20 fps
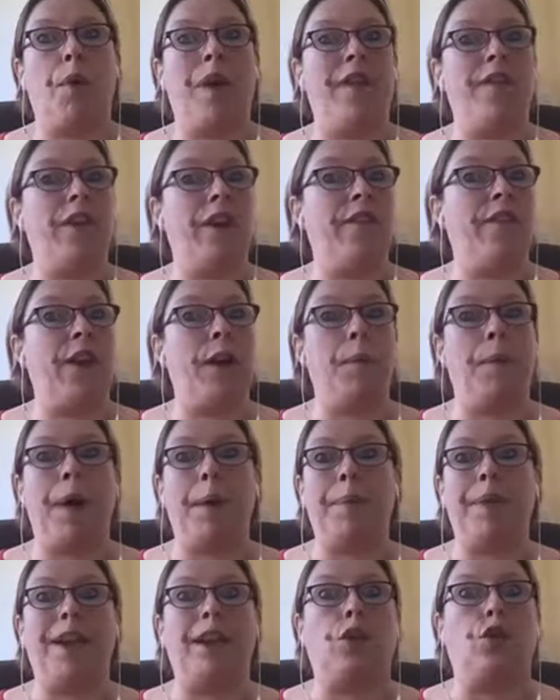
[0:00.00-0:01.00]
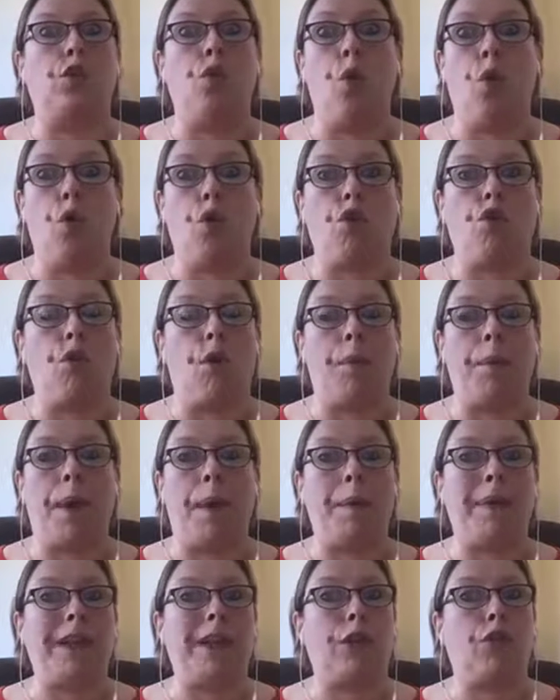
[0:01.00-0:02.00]
even if maybe it's your group,
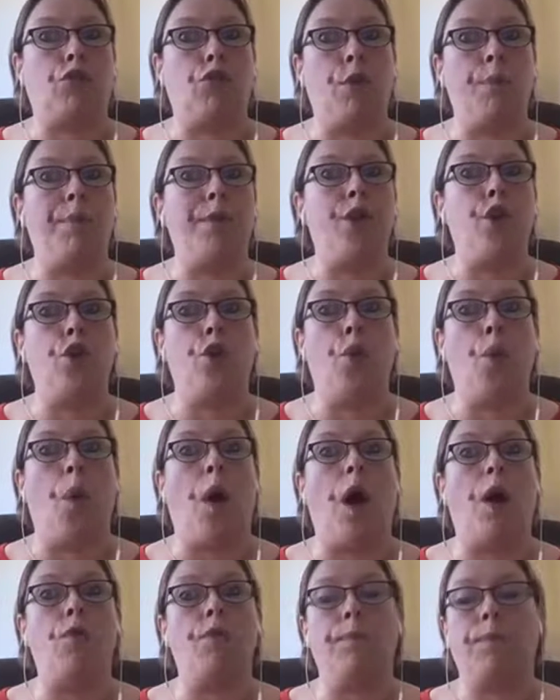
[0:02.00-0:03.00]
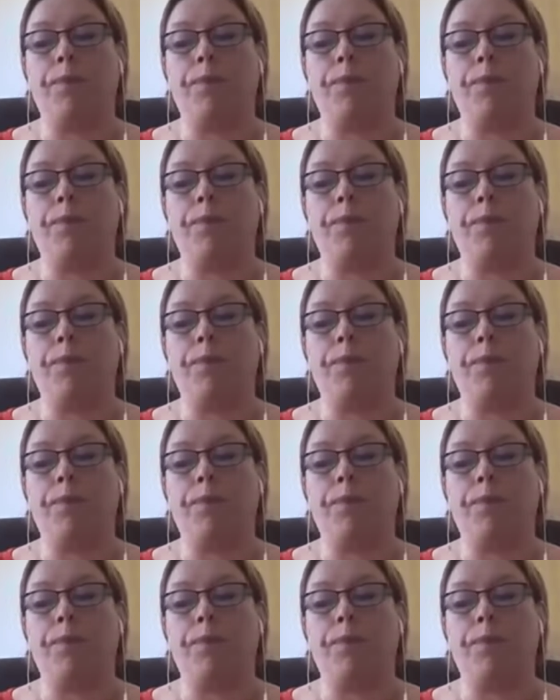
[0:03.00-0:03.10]
maybe it's a group that you own,